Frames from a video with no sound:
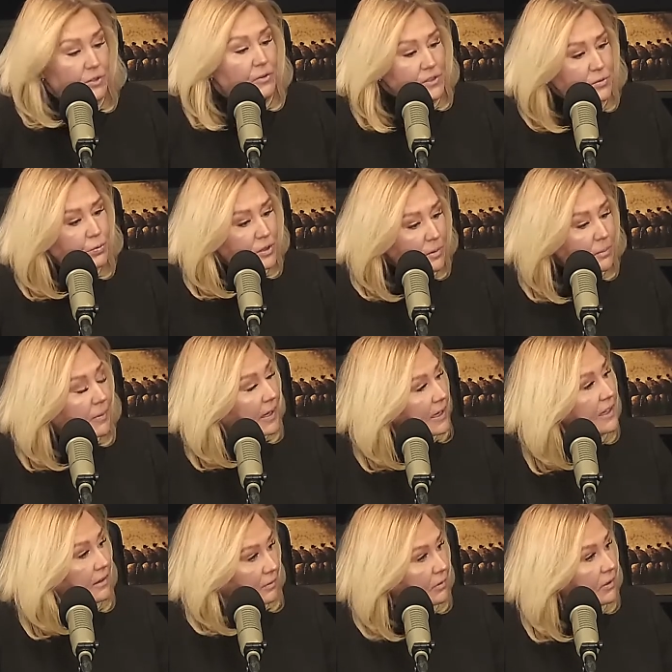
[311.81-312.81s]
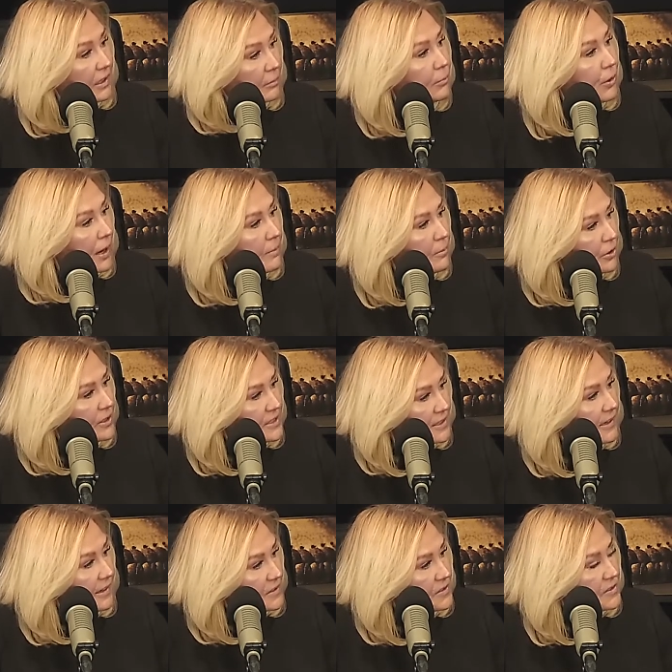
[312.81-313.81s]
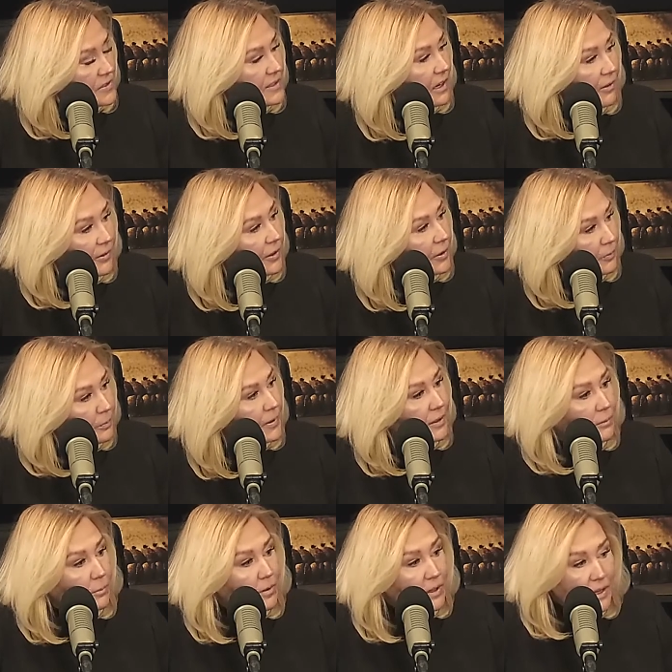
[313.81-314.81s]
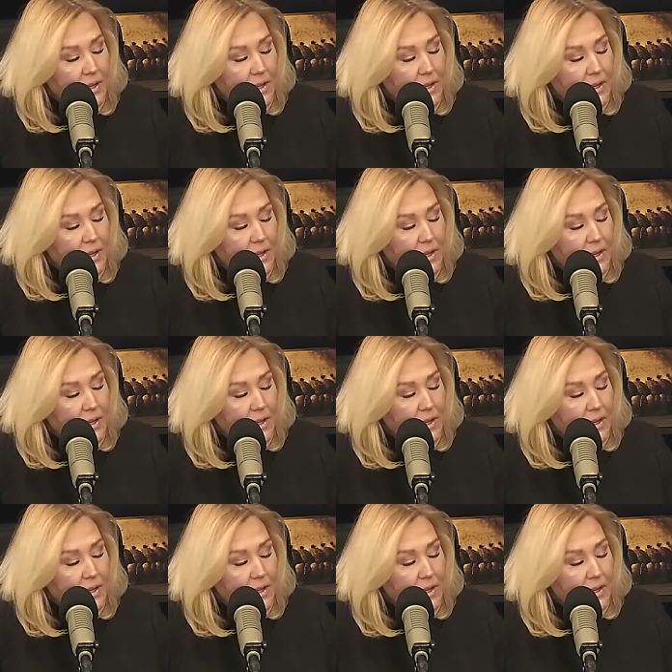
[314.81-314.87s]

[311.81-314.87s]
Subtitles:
it's real money in property taxes now that are being